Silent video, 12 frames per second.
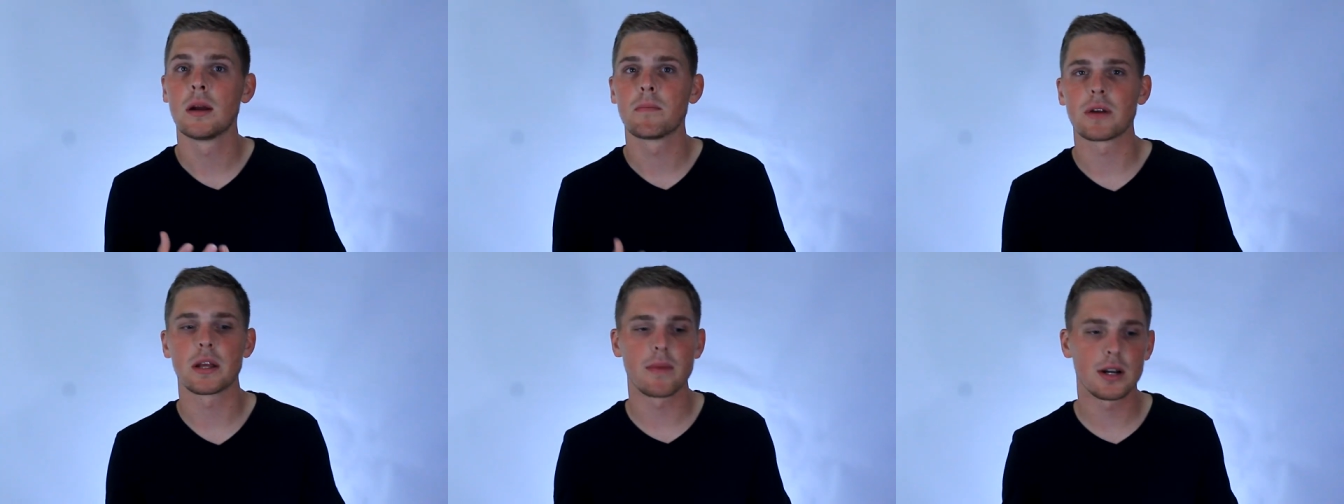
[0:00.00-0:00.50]

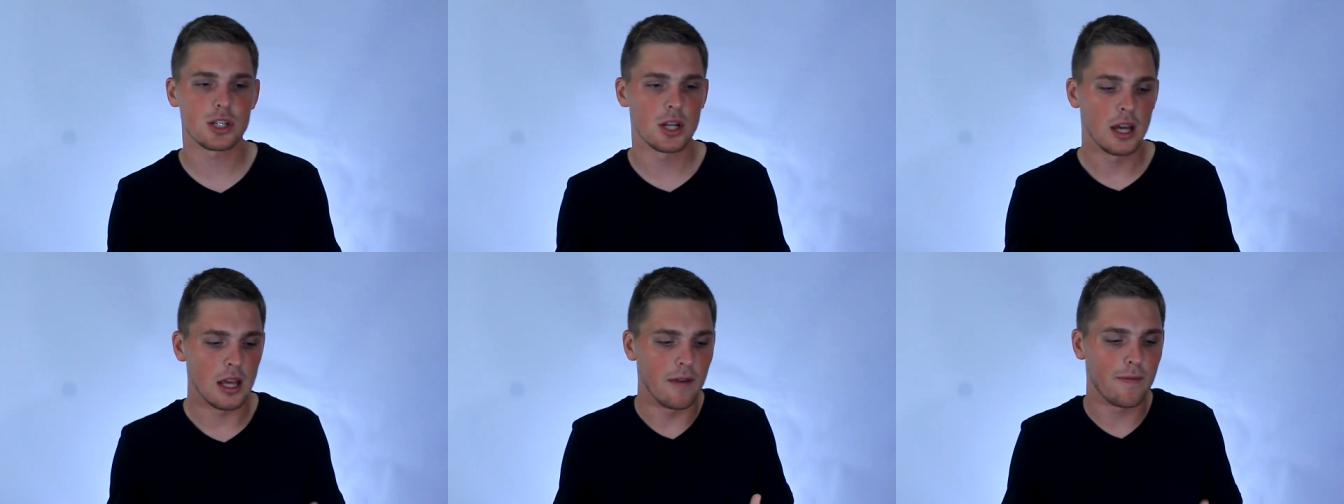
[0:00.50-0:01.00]
Pretty
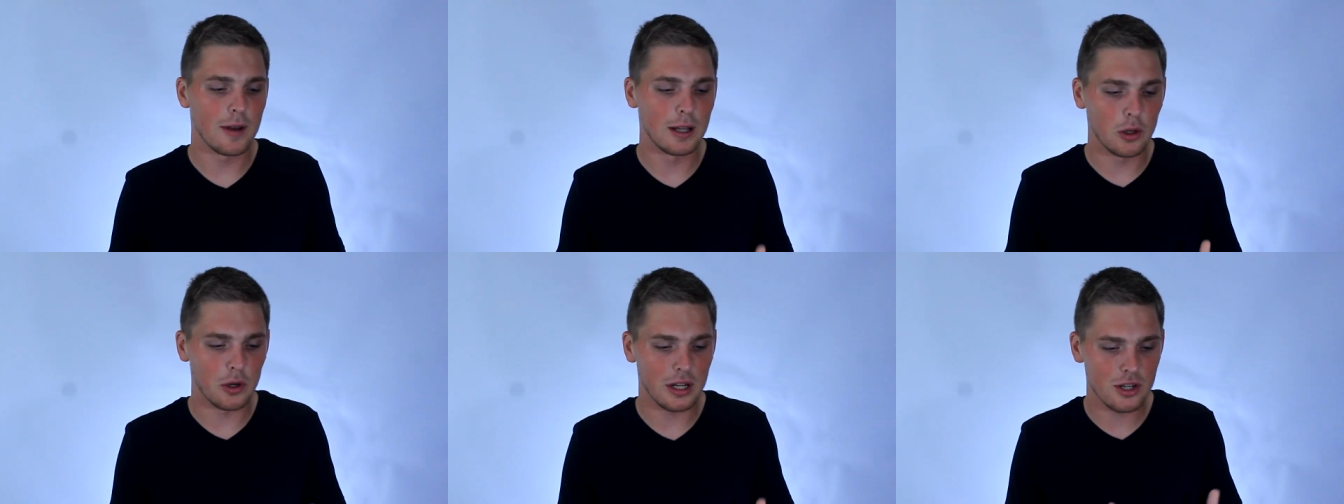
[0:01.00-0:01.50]
much, if you're
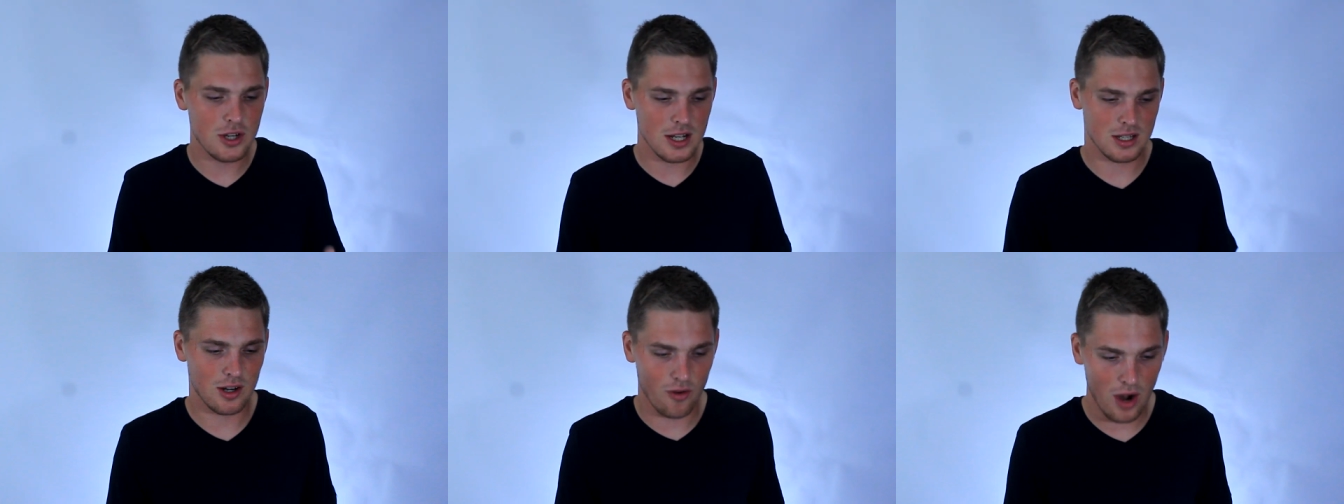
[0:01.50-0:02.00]
learning
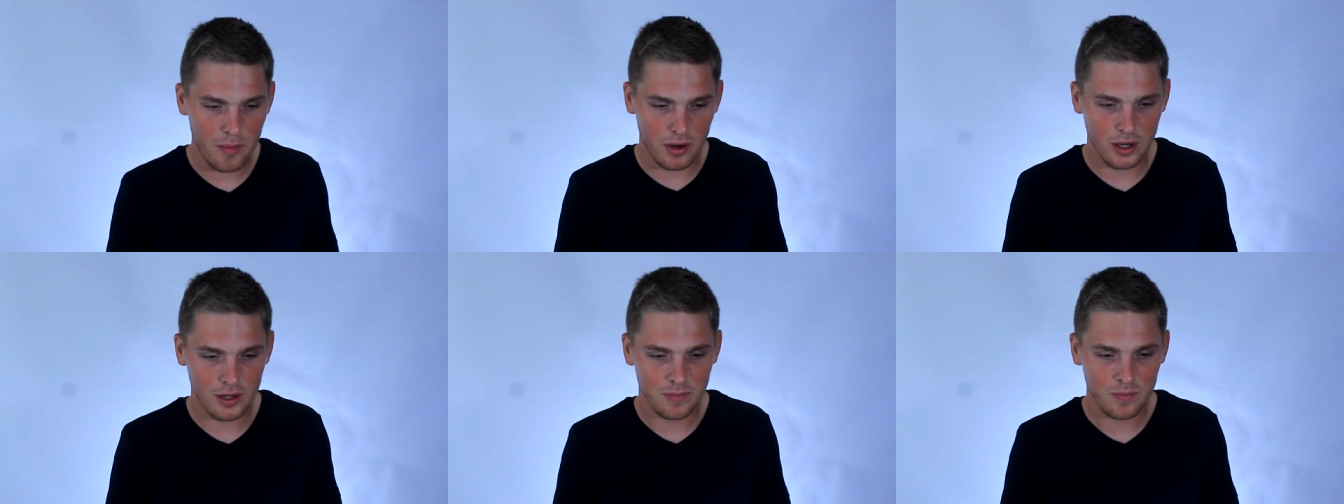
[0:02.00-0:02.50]
just
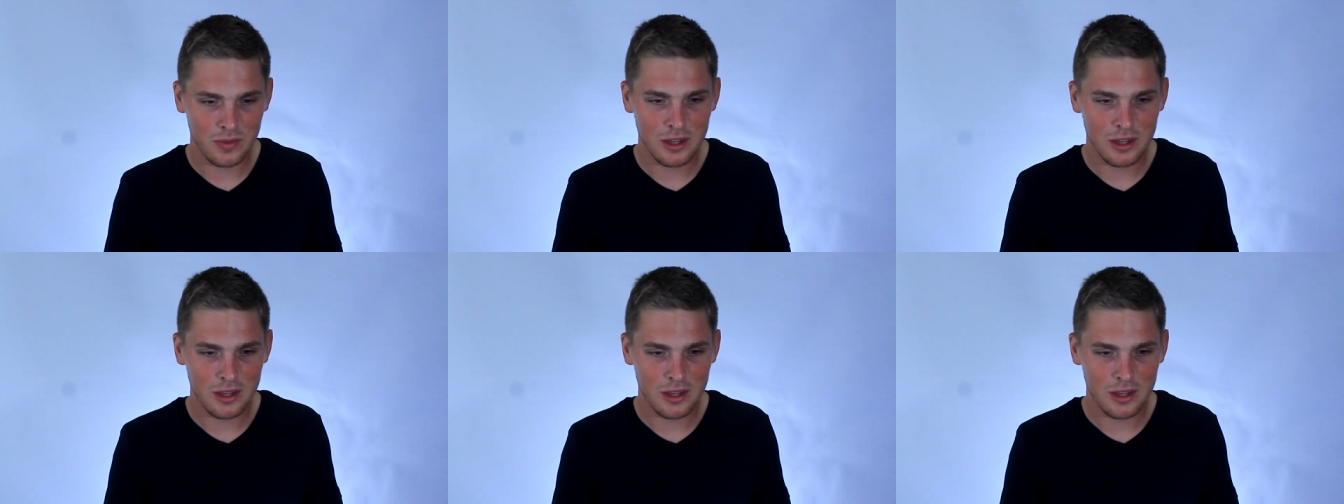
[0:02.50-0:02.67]
grammar,